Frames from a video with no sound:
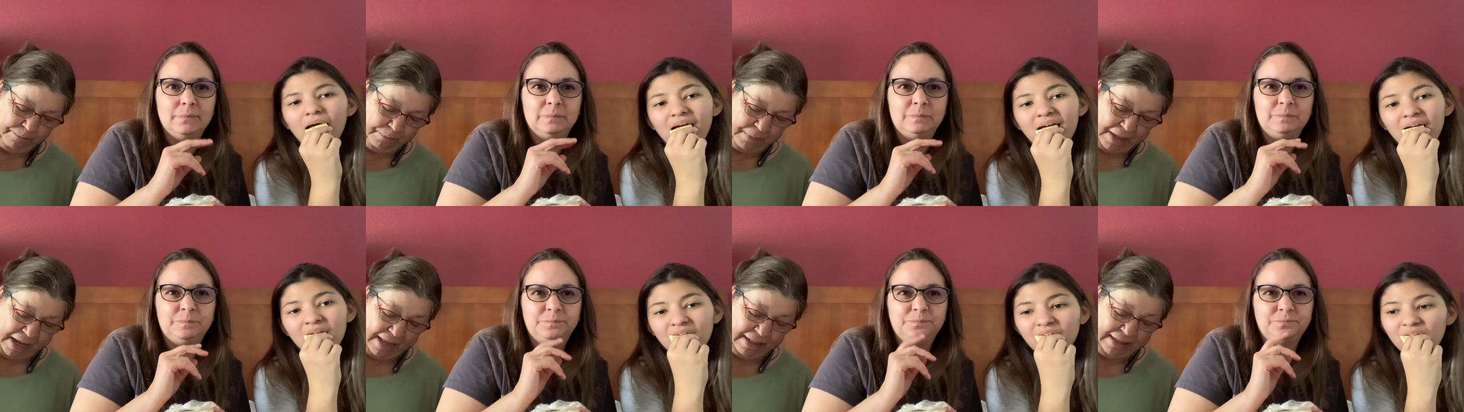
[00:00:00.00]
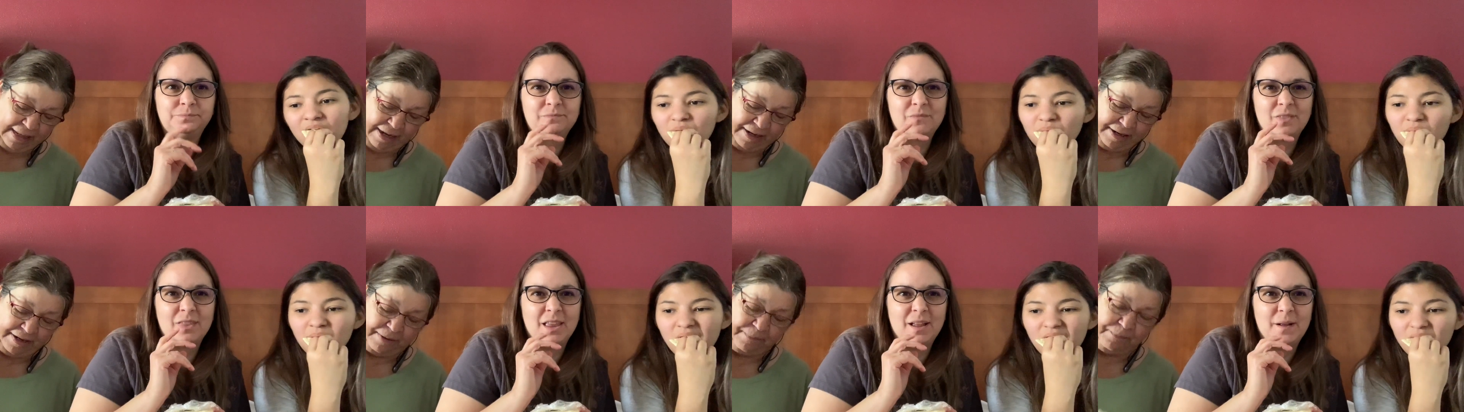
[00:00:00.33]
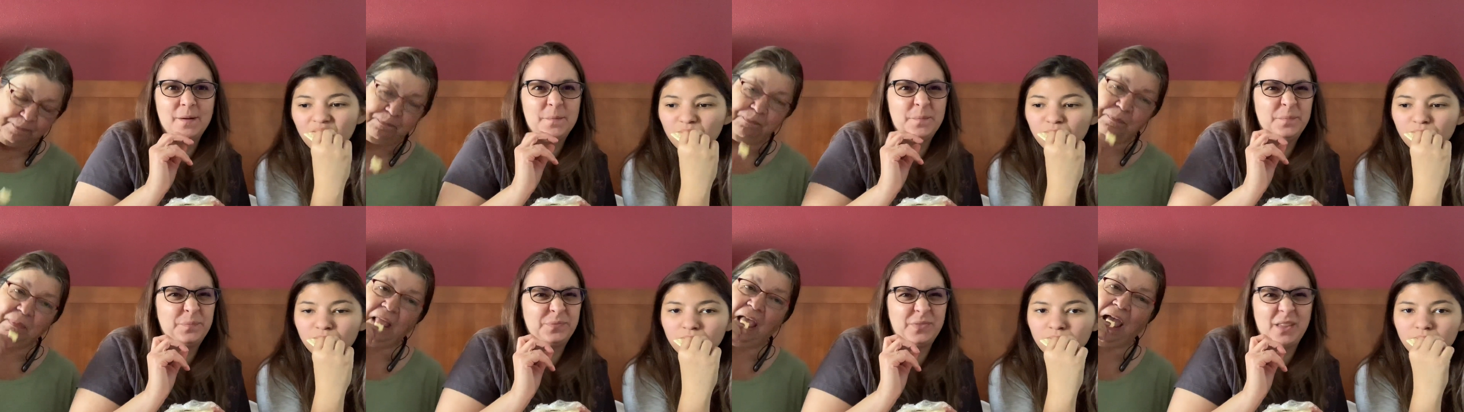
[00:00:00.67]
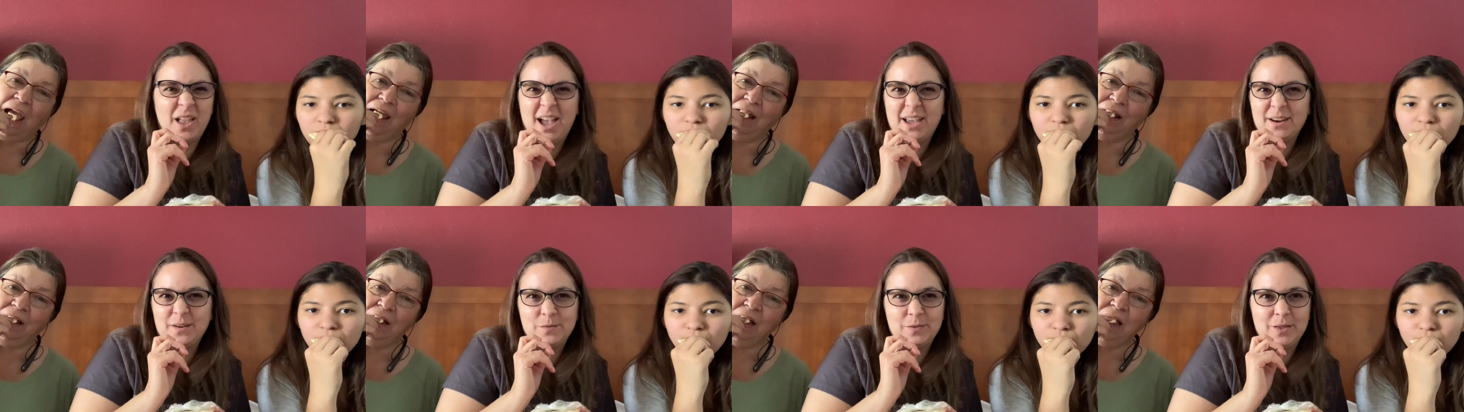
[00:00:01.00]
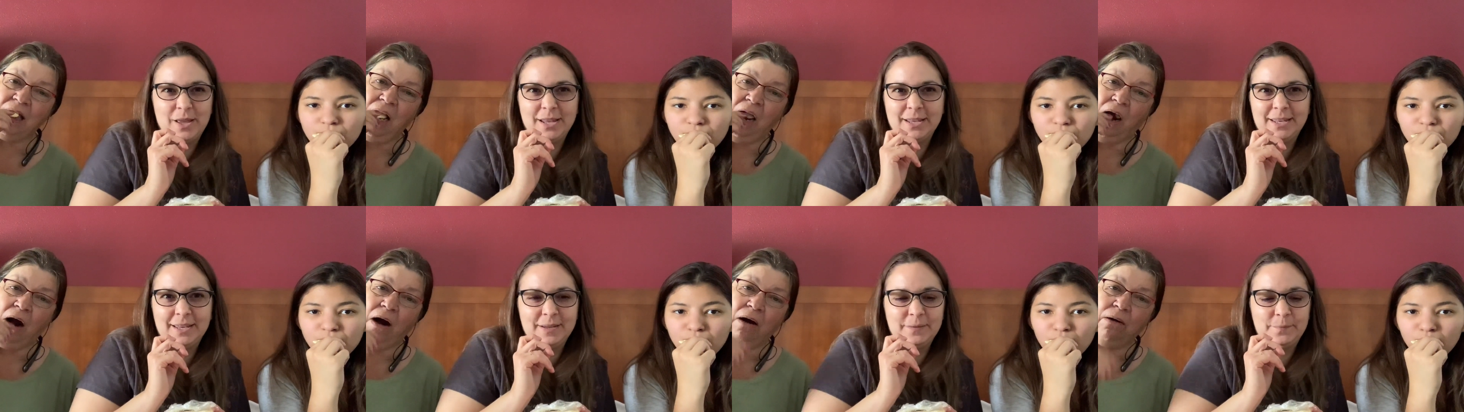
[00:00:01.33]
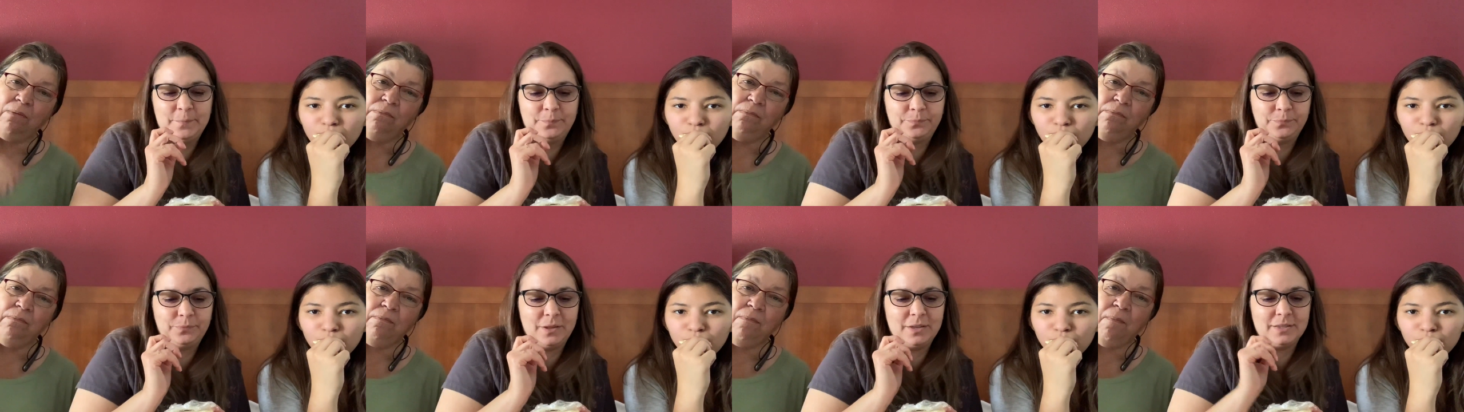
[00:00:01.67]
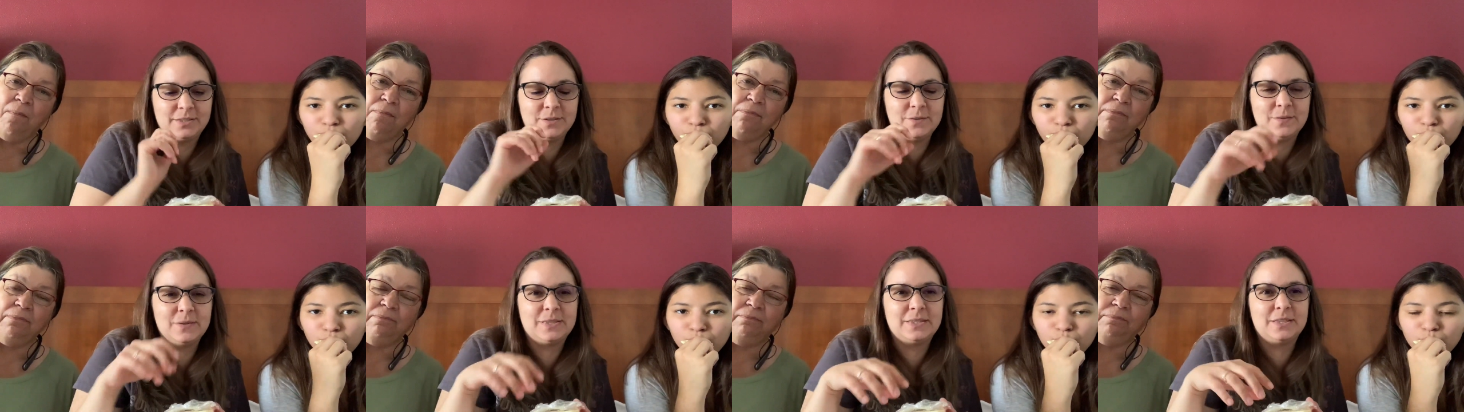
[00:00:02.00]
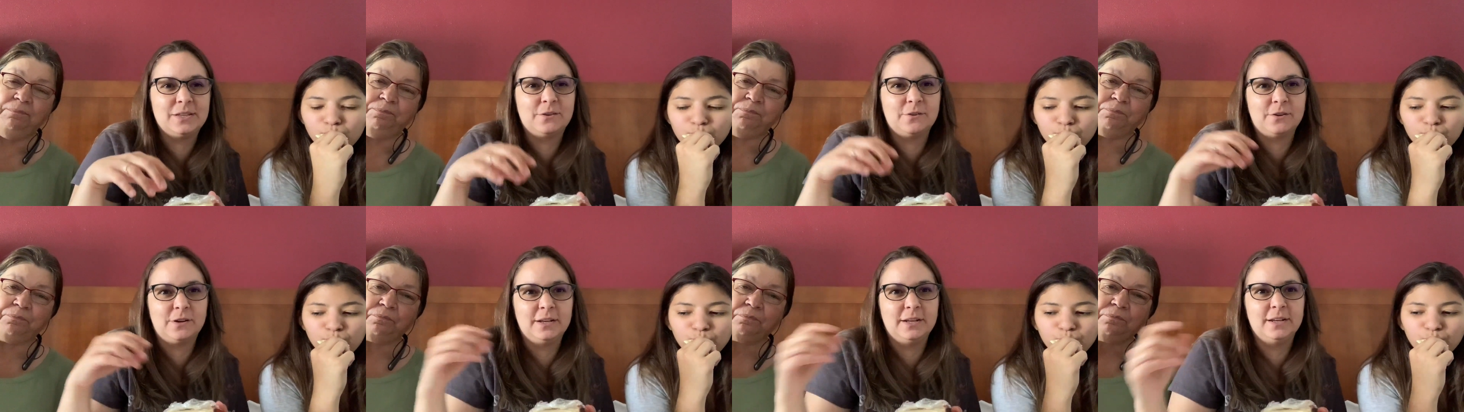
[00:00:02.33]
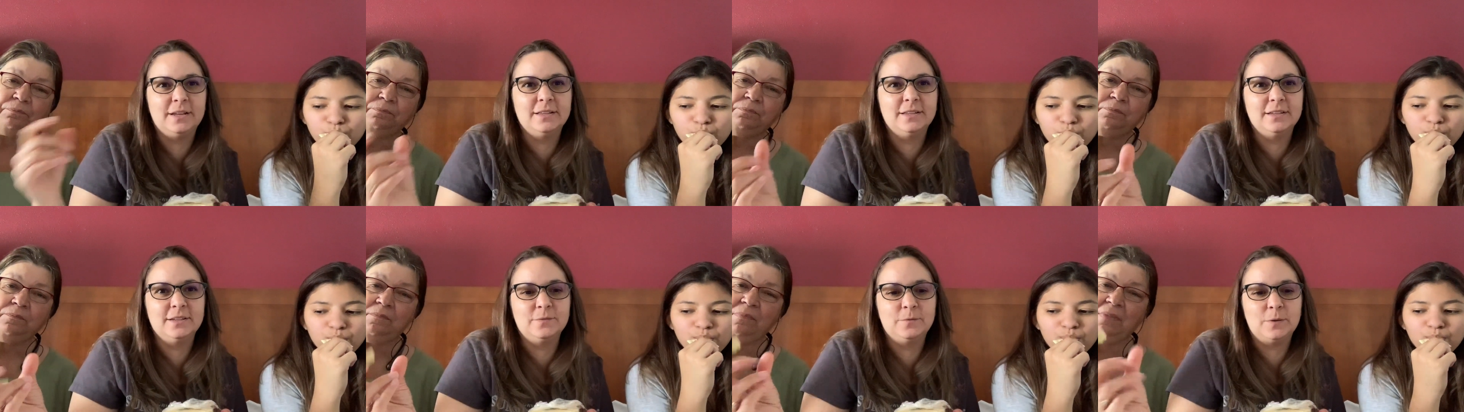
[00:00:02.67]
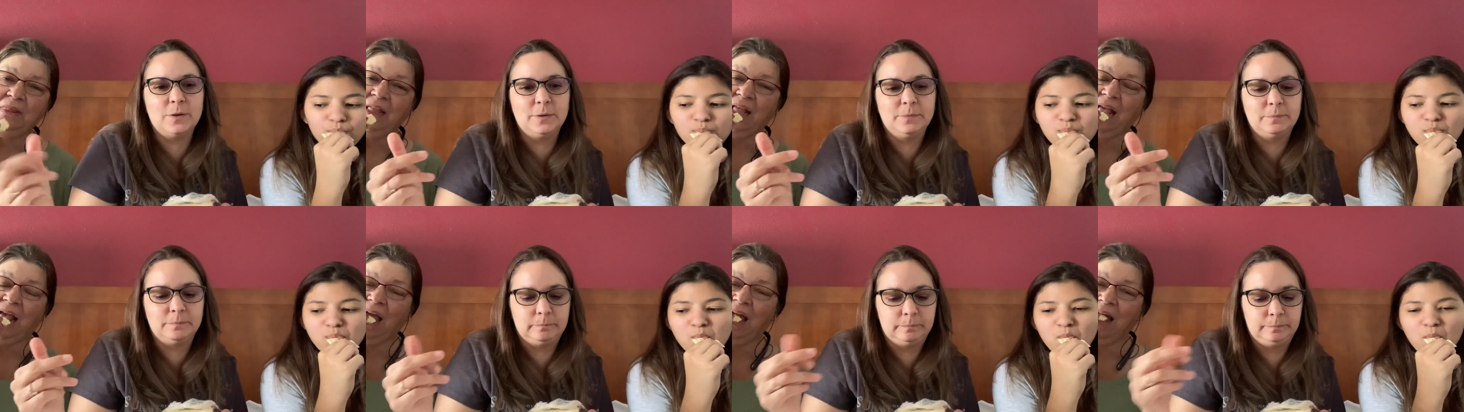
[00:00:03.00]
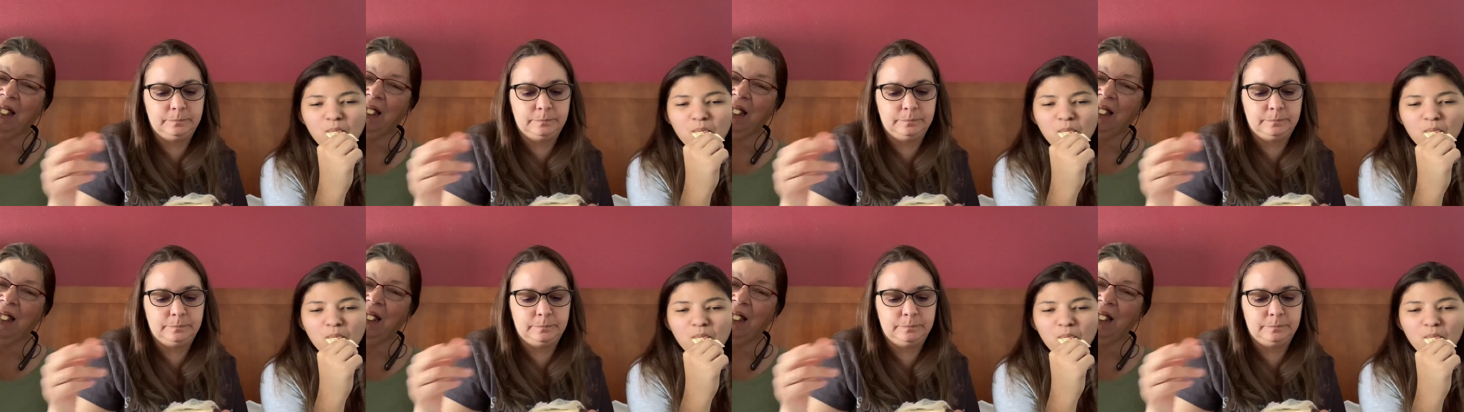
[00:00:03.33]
Speaker 1: I like it. I don't like it. So it's the green onion one.